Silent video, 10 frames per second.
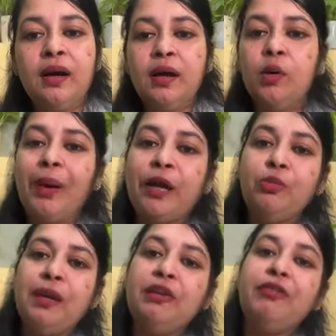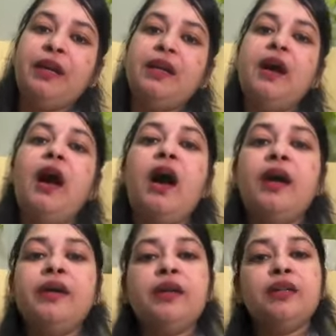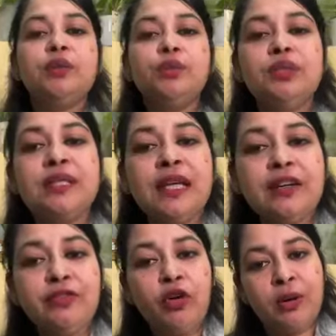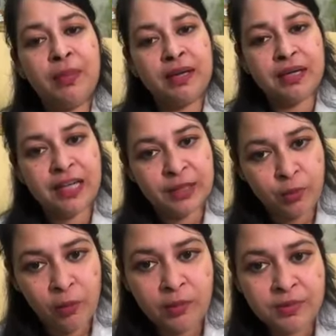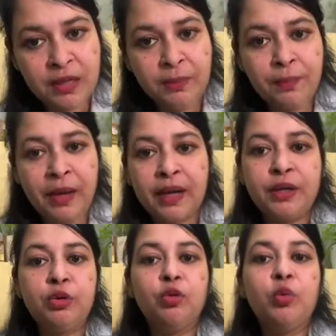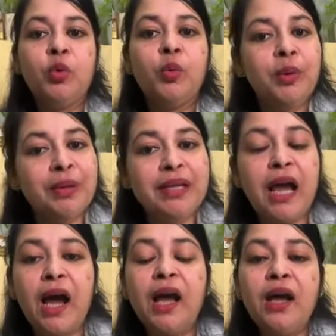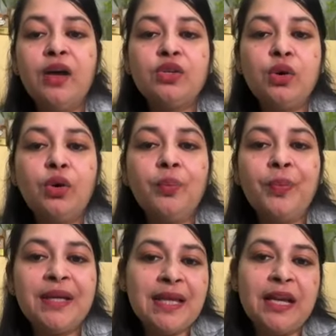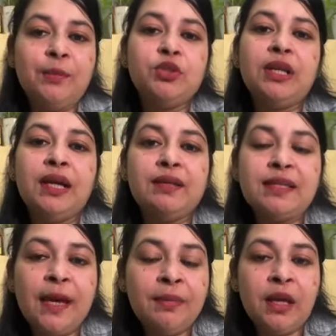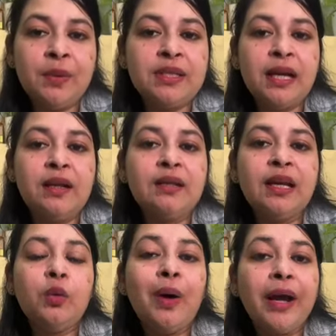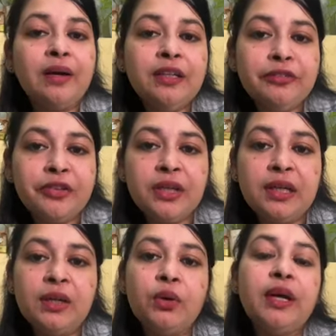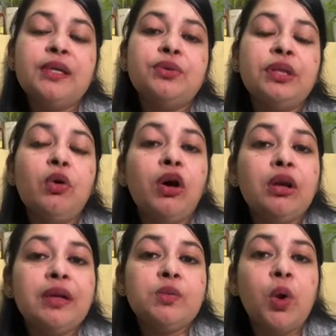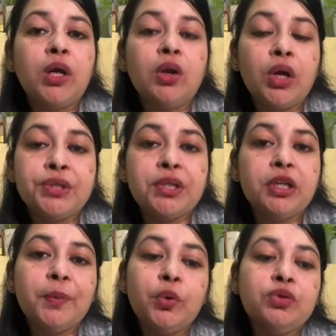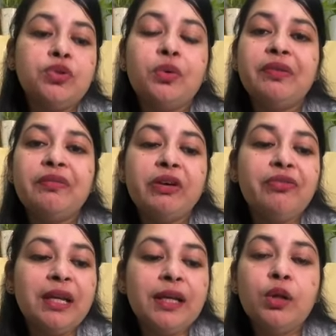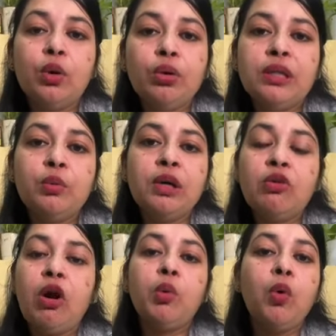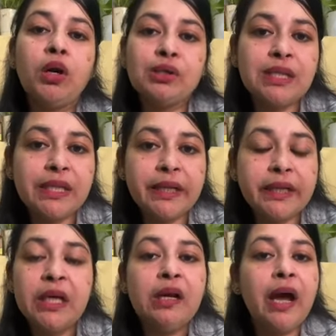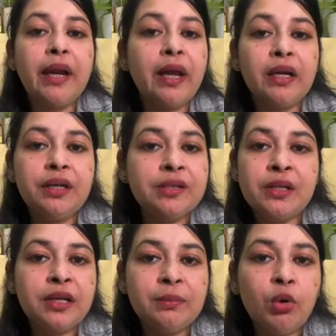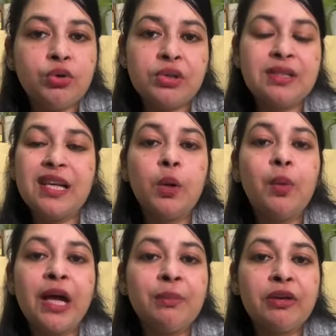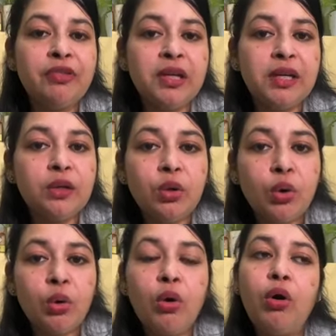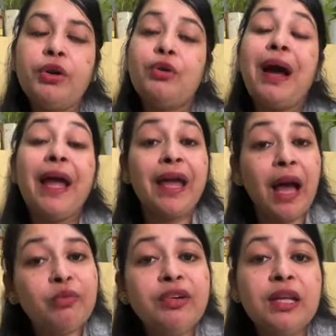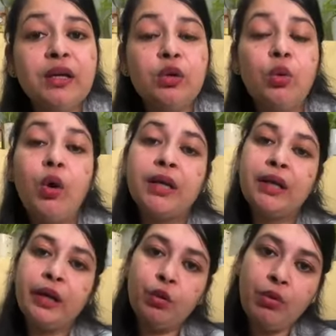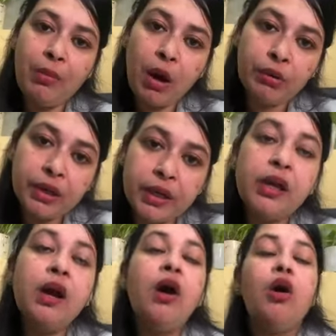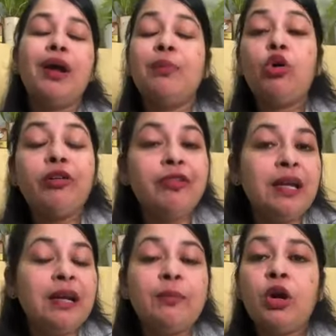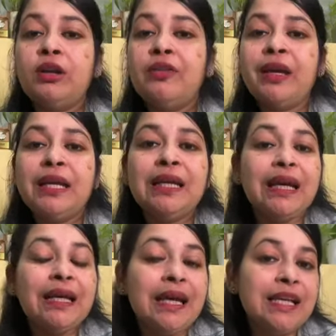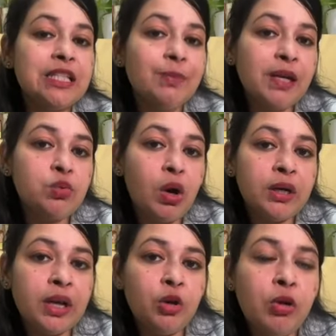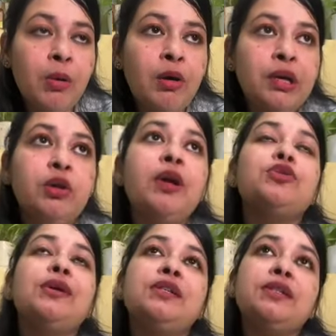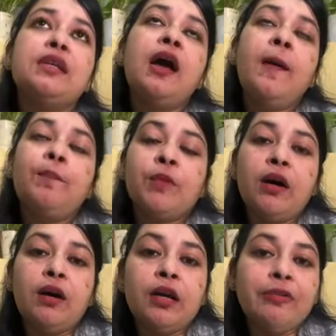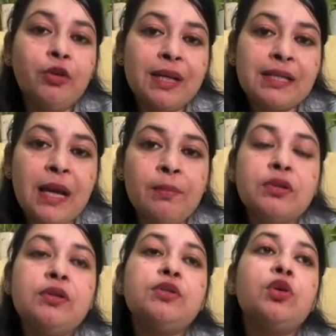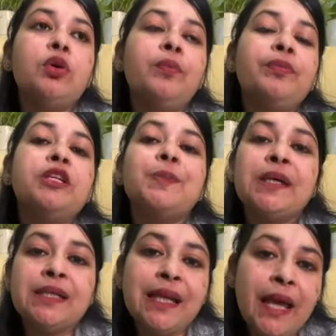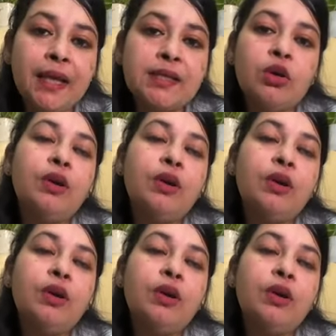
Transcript: Uh, why do men find it hard to seek for mental health problems compared to women? Yeah. So exactly, Pooja, like the same thing we said, they're wired differently. Okay. So they always want a logical approach. So if they're feeling low, they would not want to sit and address their emotions. Like, why am I feeling low? Or, you know, I am feeling low. What can I do about it? Or I'm not in a very great headspace. What can I do about it? Okay. So I'll just give you an example. So this person X,